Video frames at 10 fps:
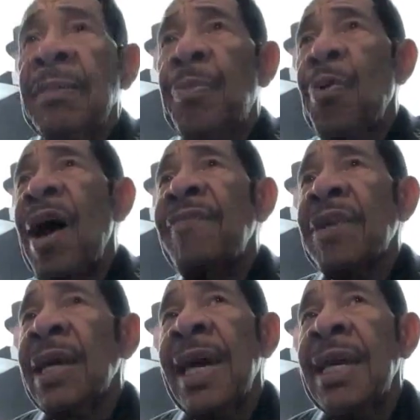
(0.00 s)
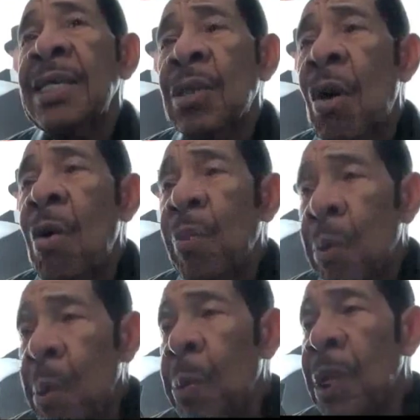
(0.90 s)
privately at his home
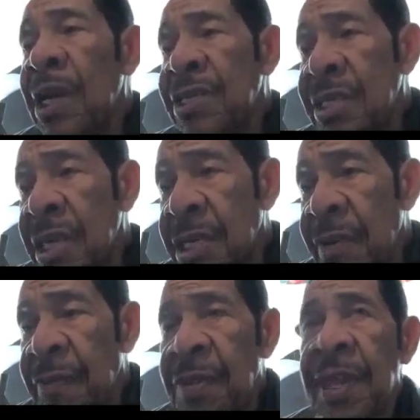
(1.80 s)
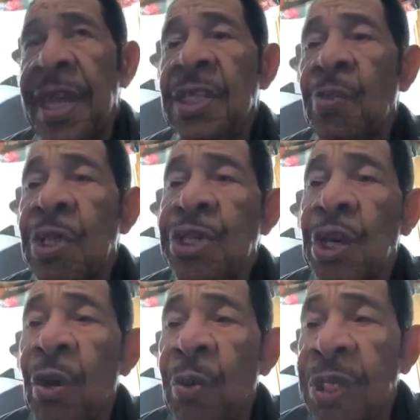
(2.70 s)
when we would listen to different things, what
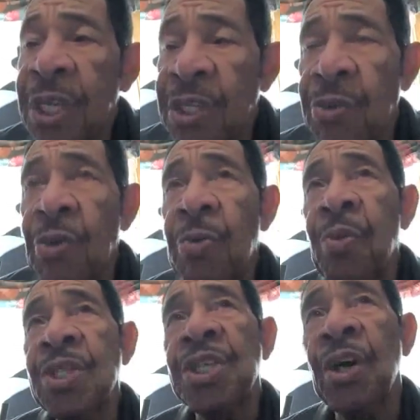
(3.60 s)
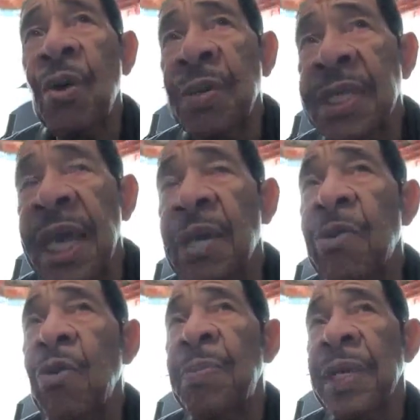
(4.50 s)
should go with this group, what should go with that
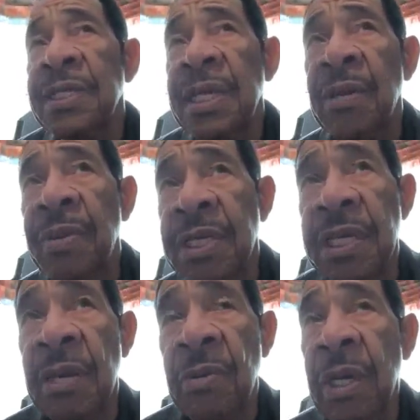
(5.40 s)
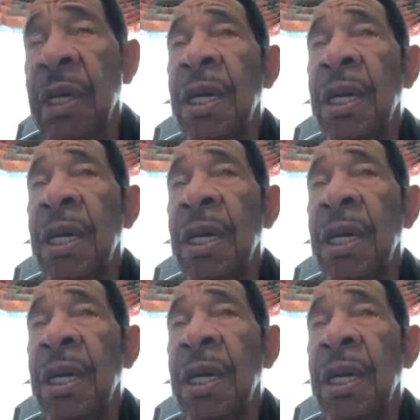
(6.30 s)
group, et cetera, et cetera.